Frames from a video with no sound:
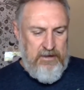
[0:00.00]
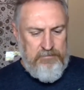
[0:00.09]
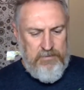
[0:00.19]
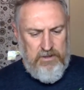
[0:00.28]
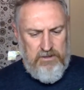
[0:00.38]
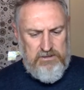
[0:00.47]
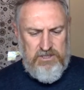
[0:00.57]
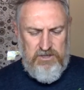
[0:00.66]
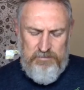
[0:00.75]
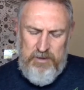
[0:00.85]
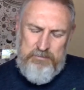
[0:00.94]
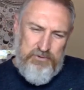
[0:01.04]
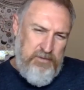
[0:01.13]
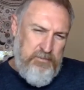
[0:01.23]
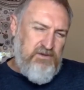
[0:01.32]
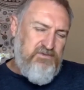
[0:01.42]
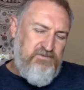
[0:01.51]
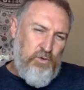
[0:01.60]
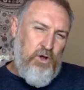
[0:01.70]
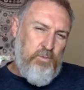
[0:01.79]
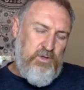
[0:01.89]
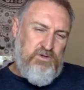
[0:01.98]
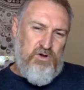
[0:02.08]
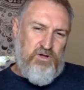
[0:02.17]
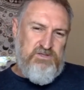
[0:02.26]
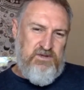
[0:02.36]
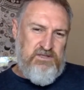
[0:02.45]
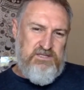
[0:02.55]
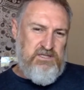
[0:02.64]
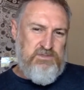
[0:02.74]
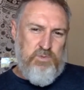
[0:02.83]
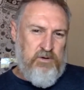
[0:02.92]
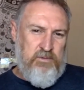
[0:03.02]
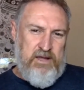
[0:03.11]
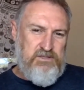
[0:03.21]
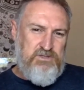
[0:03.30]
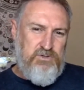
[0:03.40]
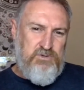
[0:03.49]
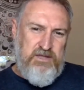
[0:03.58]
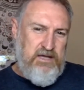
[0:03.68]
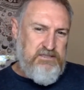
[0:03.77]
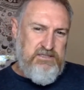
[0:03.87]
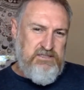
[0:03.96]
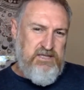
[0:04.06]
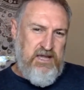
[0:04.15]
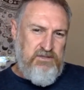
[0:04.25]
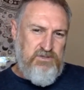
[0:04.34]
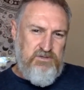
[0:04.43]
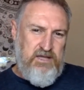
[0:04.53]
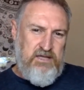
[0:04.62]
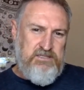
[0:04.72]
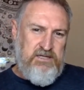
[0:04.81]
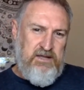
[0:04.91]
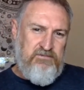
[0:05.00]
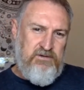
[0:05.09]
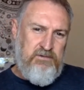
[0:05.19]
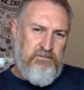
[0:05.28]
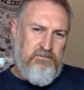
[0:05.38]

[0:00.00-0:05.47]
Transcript: So you've been pretty much full on with CrossFit since about 2010, 2011?